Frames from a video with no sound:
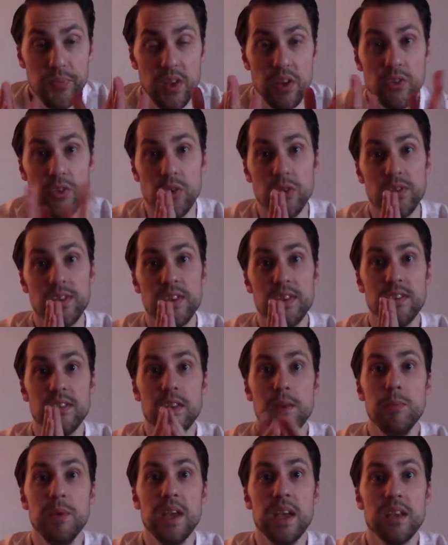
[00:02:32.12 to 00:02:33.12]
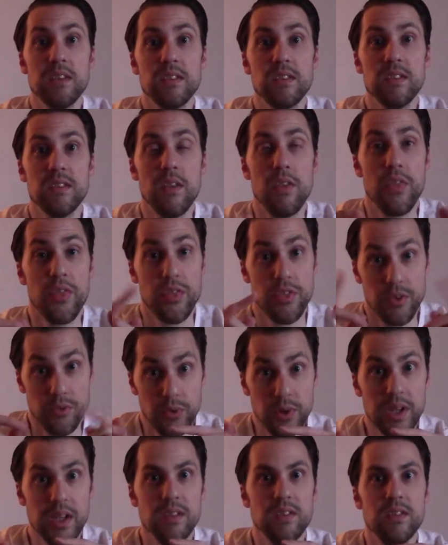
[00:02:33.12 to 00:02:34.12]
There's the C P S
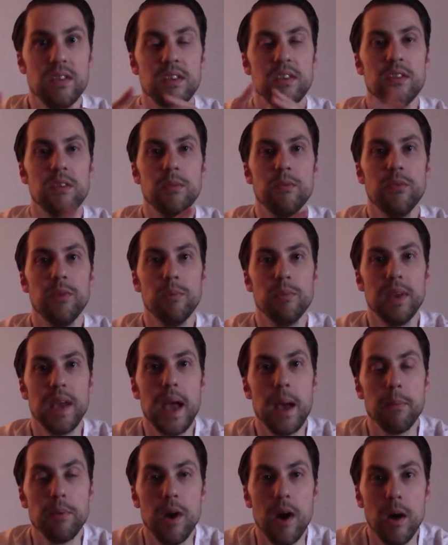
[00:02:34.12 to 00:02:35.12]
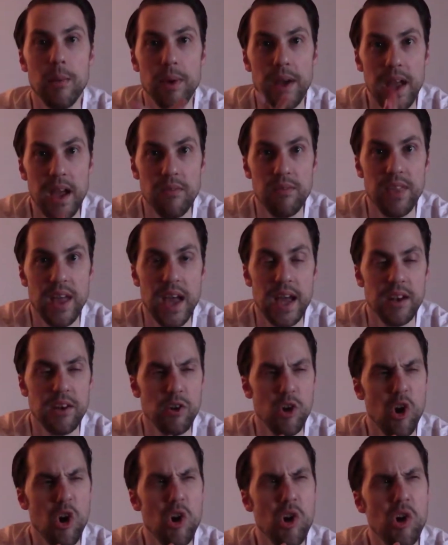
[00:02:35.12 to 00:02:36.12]
three system from Capcom. I have that in
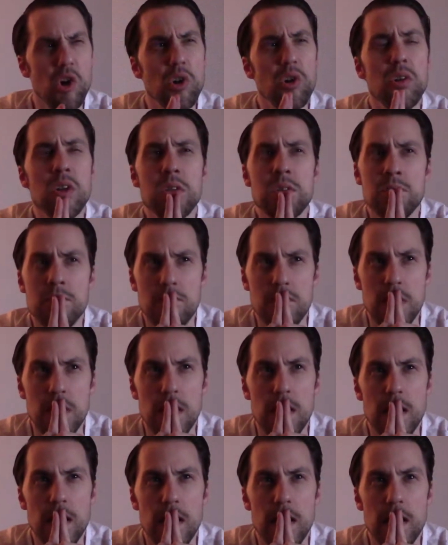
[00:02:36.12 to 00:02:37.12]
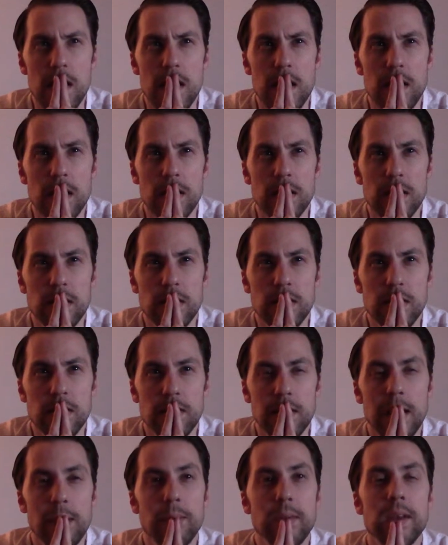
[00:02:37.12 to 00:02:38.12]
all... Uh,
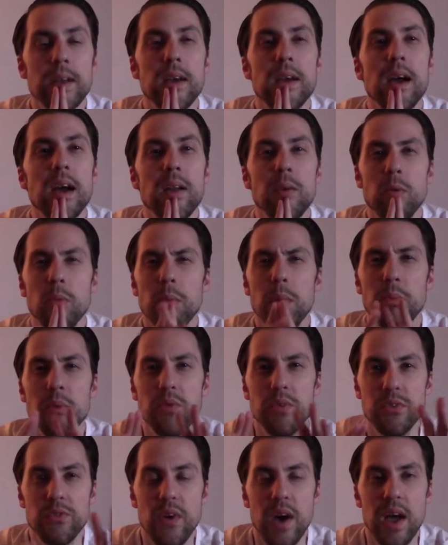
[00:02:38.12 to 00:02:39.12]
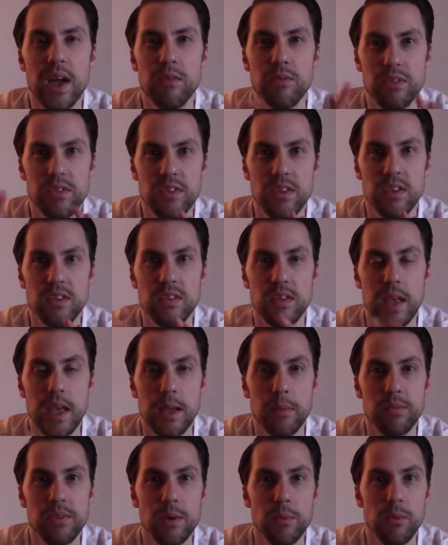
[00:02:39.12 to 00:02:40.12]
Damn it. I don't remember if it's five or six
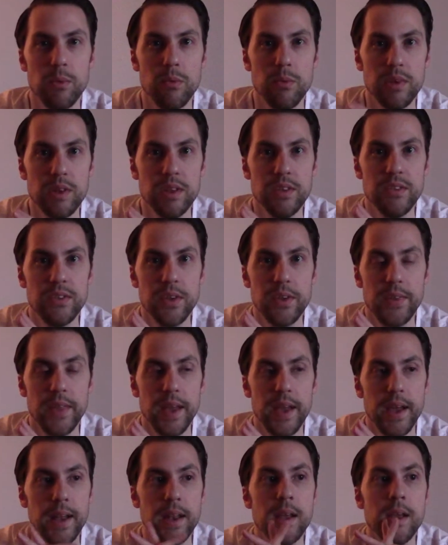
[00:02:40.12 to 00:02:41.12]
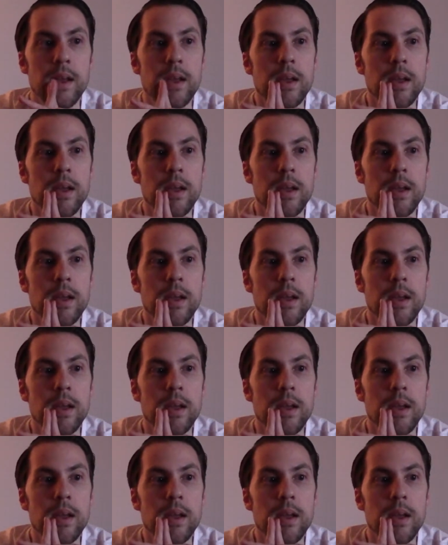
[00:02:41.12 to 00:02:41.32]
games that were released on that.